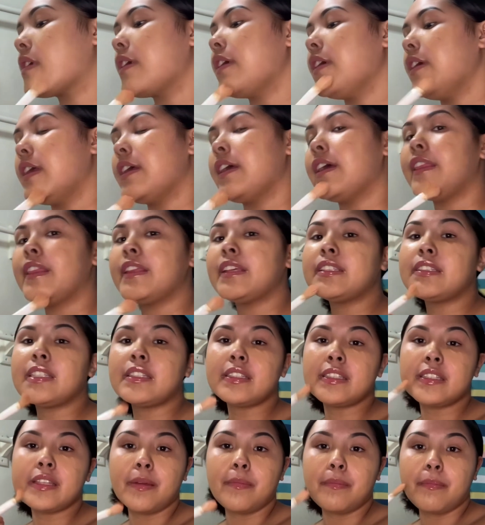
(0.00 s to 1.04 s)
And this is
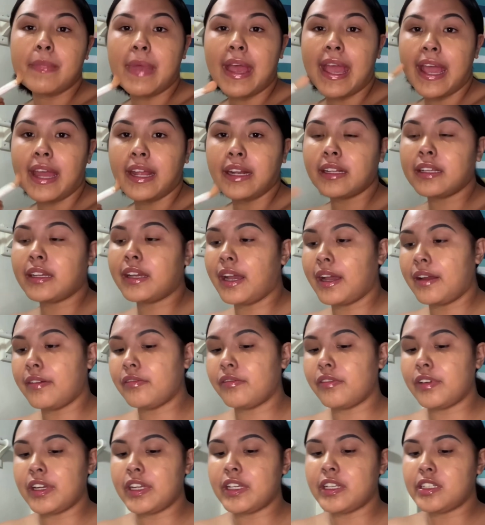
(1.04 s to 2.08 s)
the matte
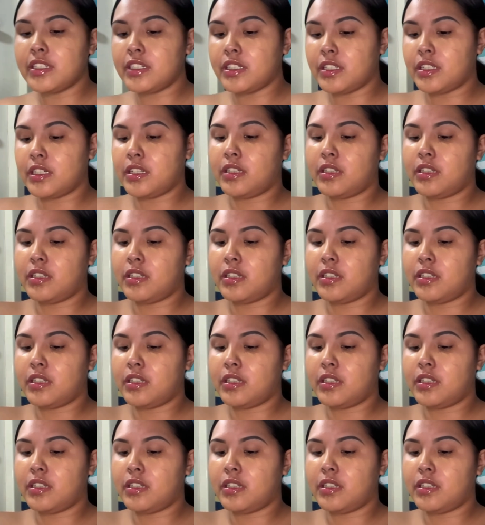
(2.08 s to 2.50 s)
coverage.